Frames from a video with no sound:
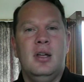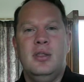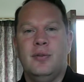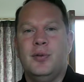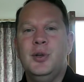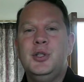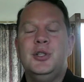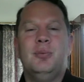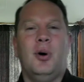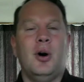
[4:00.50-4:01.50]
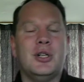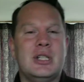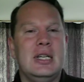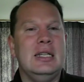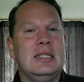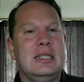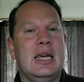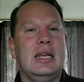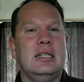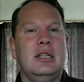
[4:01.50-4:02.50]
The first part is
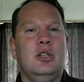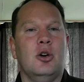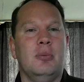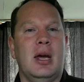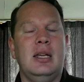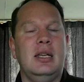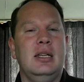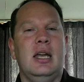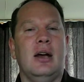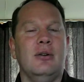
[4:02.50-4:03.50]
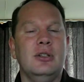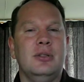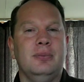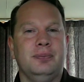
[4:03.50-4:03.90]
that your bank account